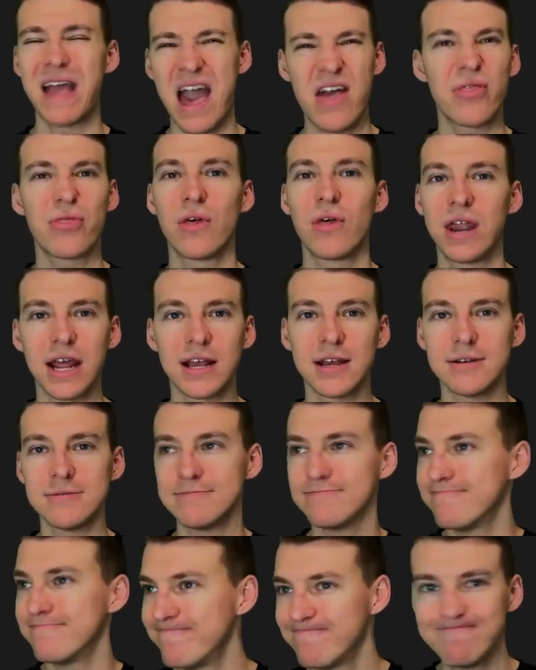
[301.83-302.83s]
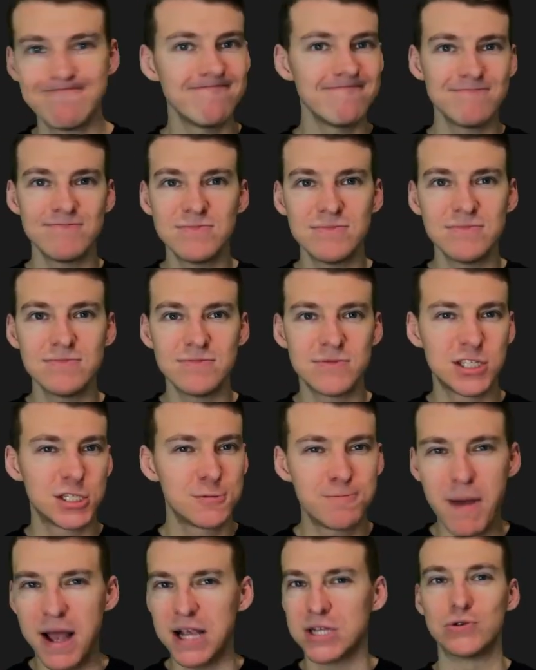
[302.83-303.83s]
athletic
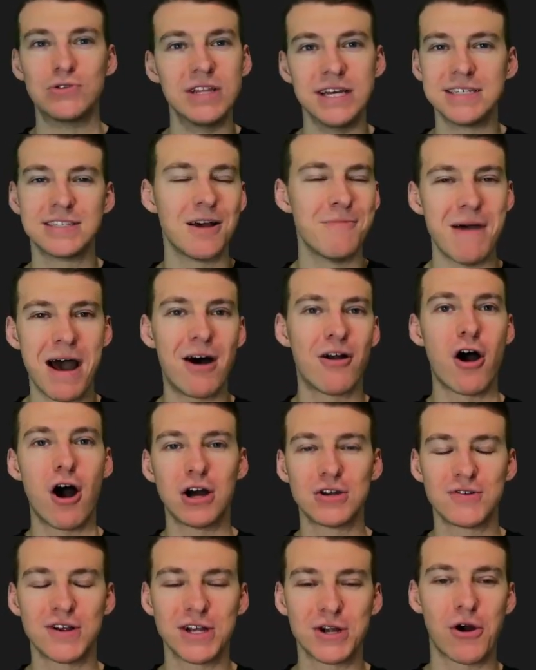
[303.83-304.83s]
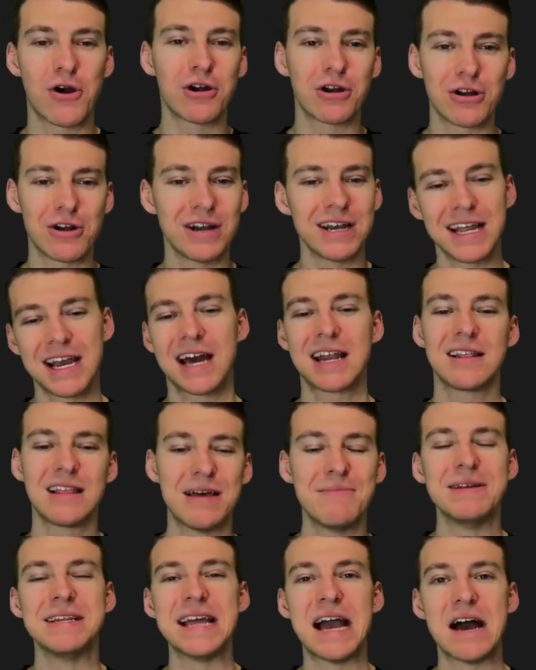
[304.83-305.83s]
specialness about Andre Carter, and he kind of
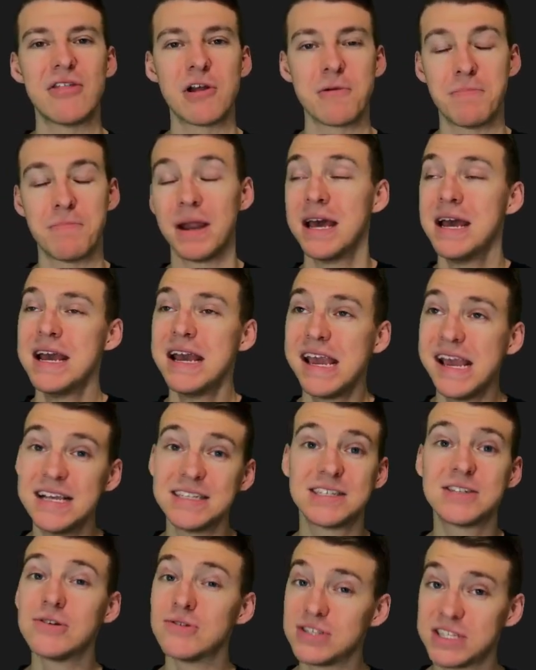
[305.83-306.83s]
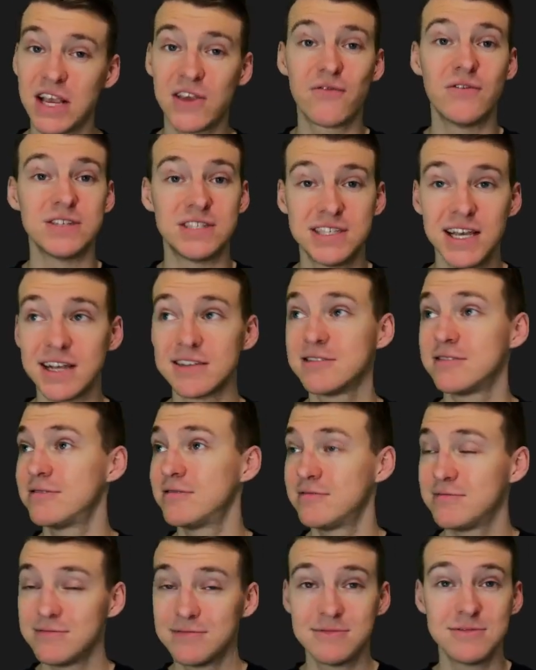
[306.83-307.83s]
let me down there. But he is still
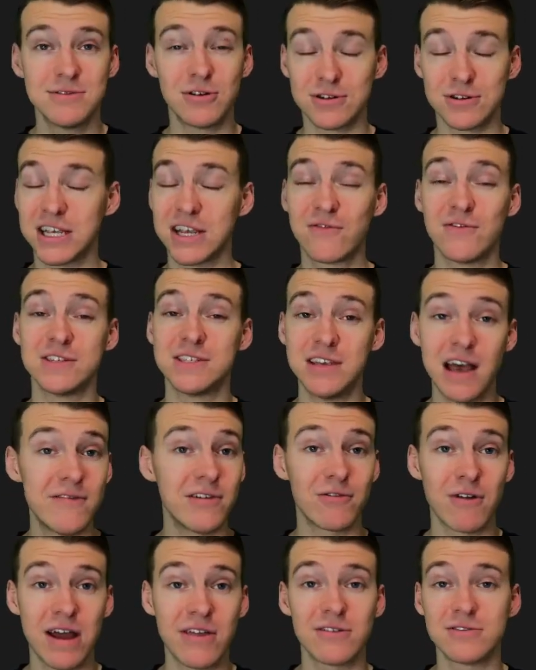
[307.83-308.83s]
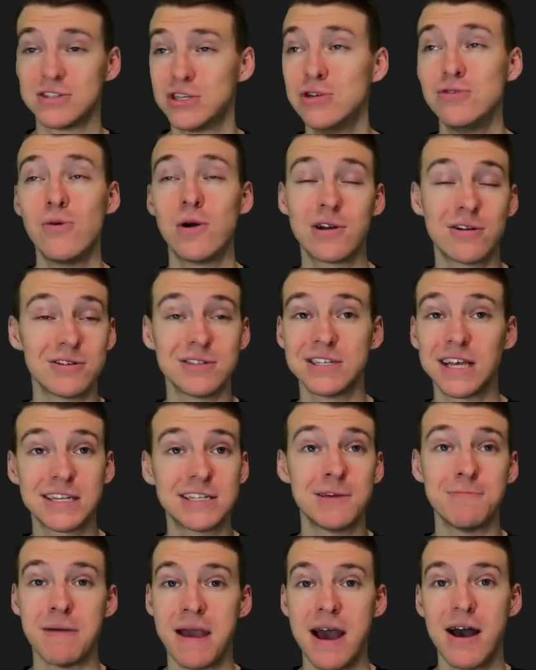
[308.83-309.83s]
6'6" or 6'7" rather,
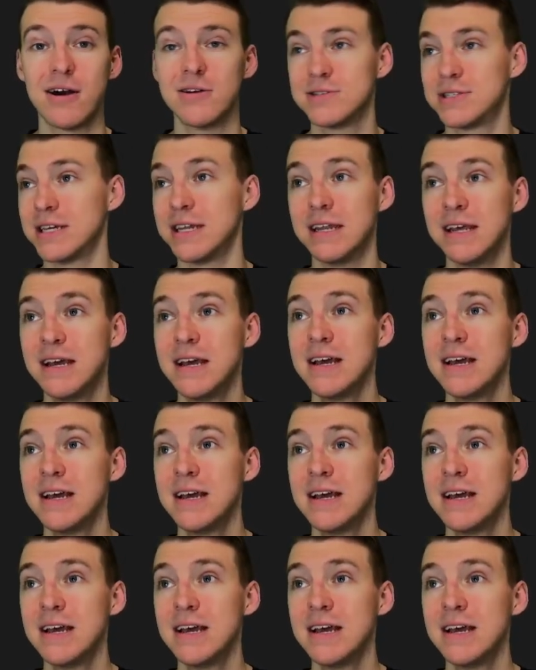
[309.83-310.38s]
260 pounds, and